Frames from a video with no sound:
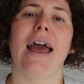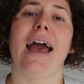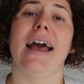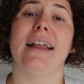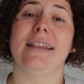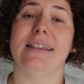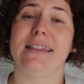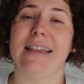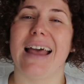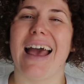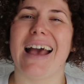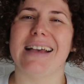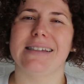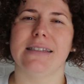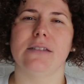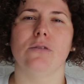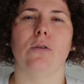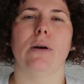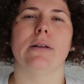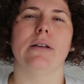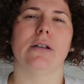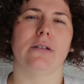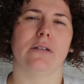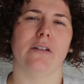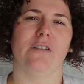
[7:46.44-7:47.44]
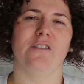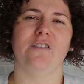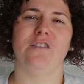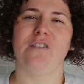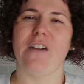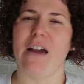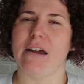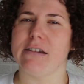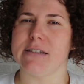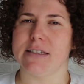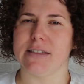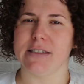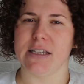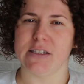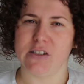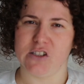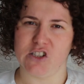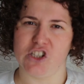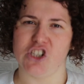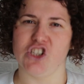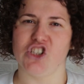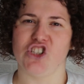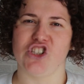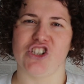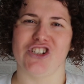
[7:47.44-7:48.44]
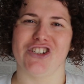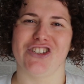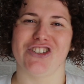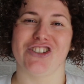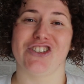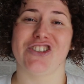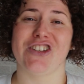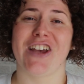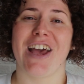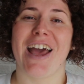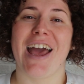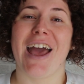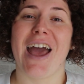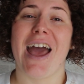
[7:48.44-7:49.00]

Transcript: and test whether the first decisions